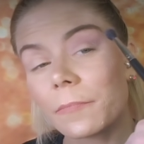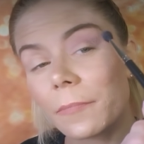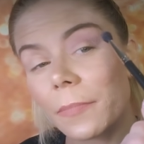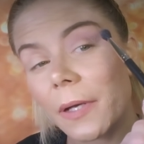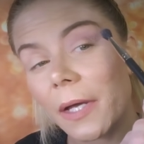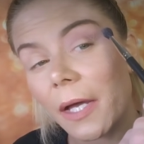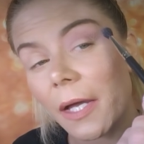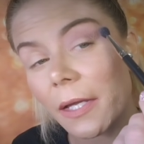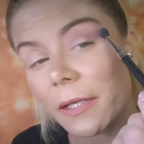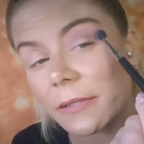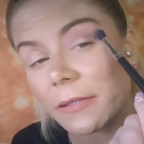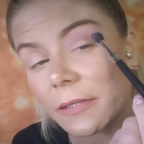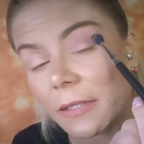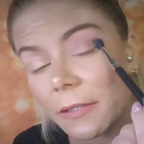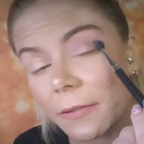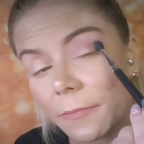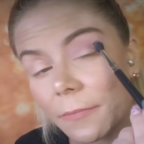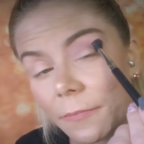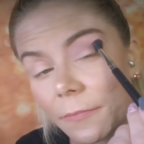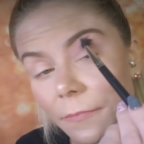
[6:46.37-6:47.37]
But,
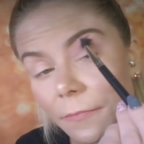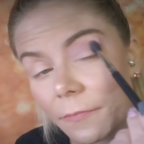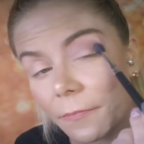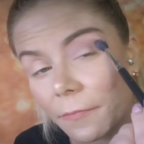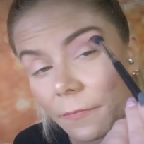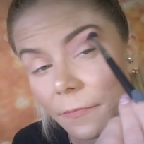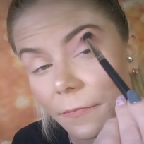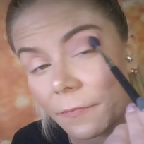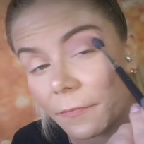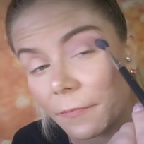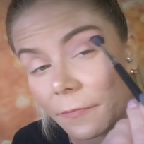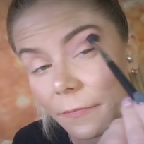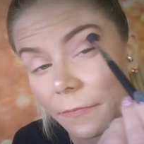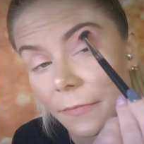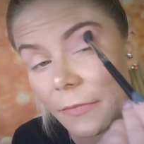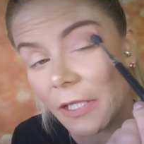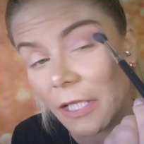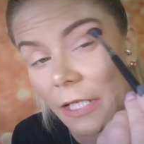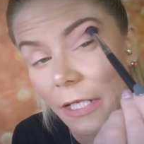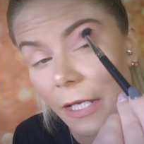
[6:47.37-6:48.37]

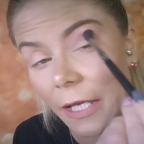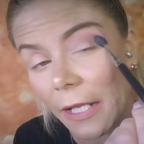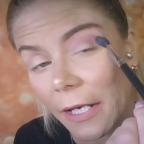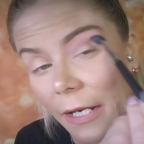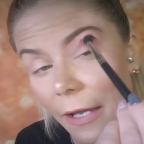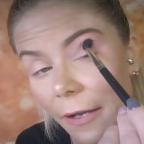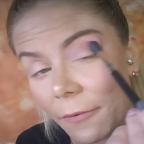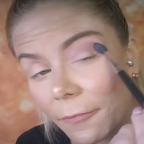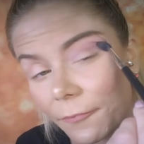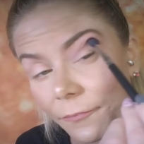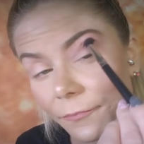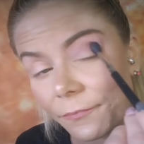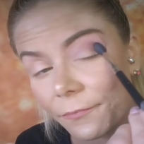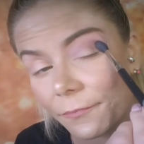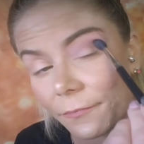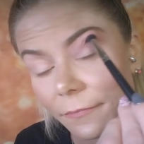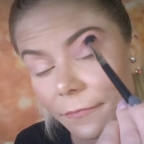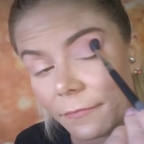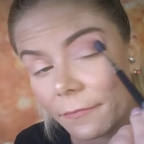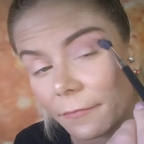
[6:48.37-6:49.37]
you know,
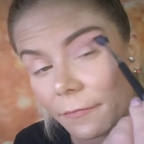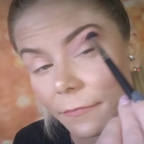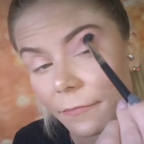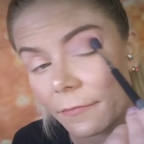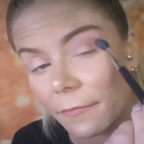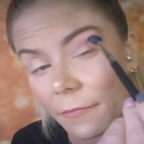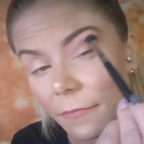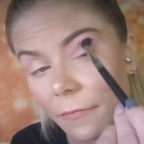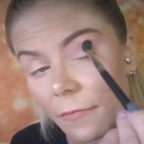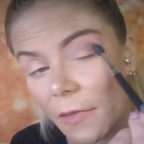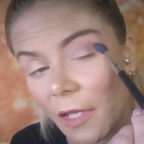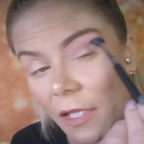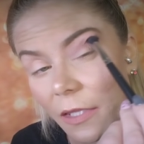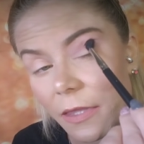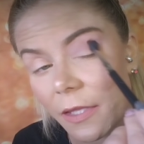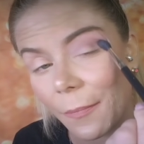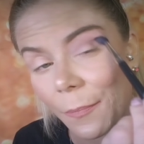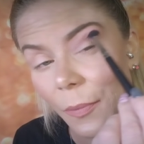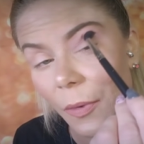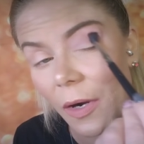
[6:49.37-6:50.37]

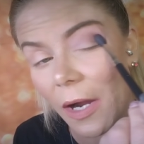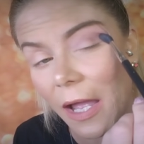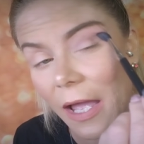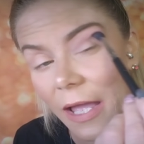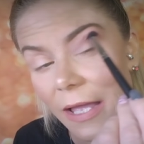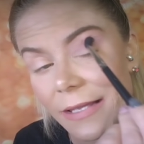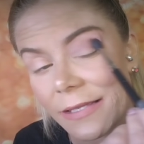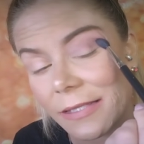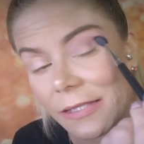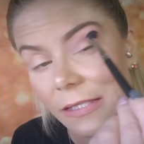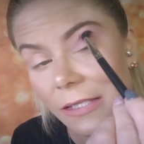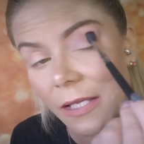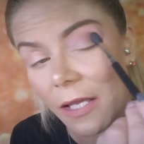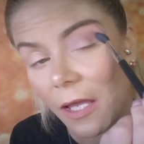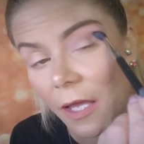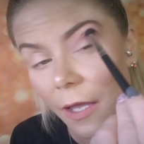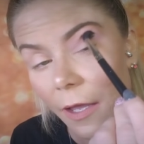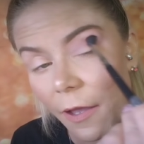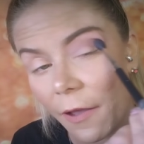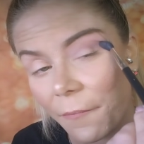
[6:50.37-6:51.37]
the price
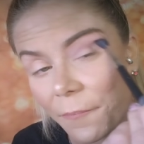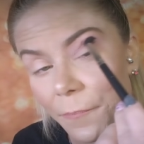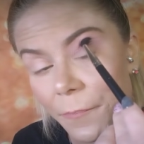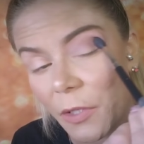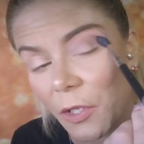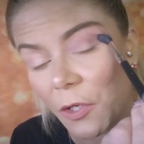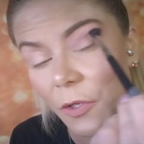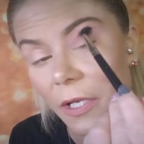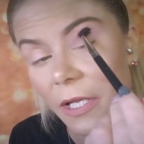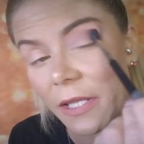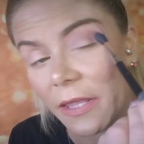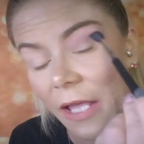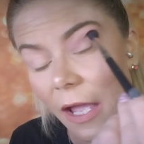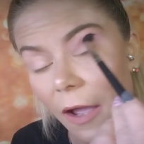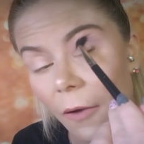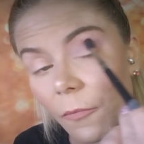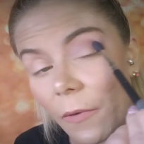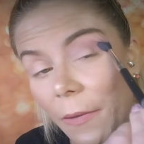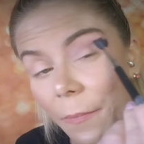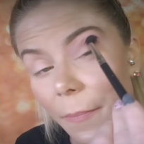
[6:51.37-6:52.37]
of beauty
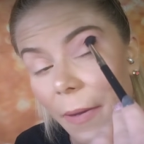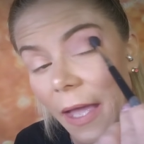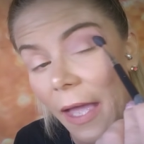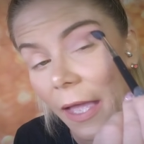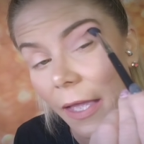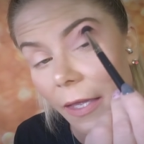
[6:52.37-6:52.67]
that we pay.